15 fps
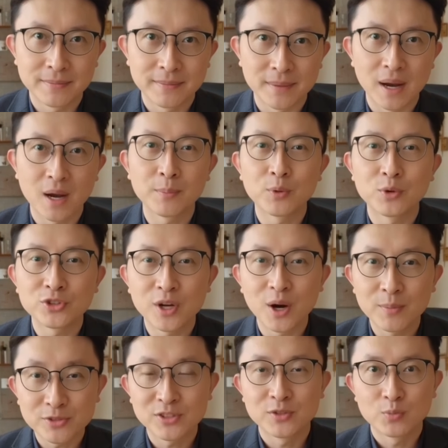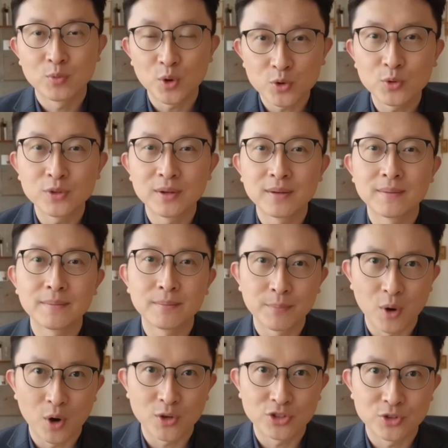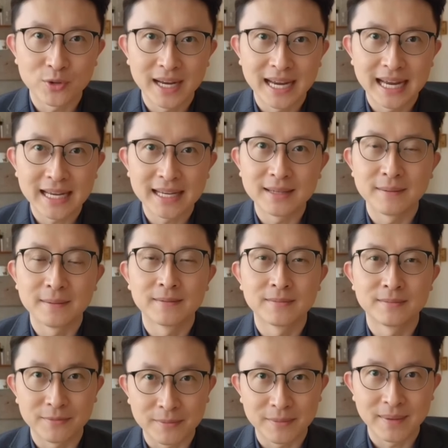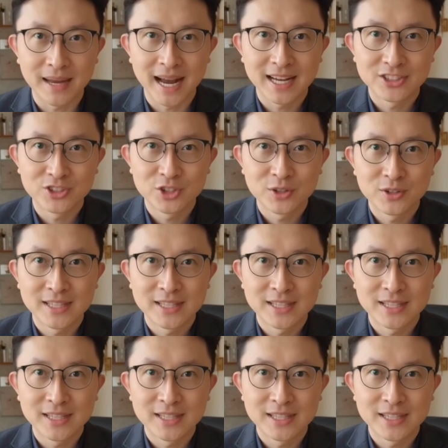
Upper Thomson Road, Parcel A. Last year,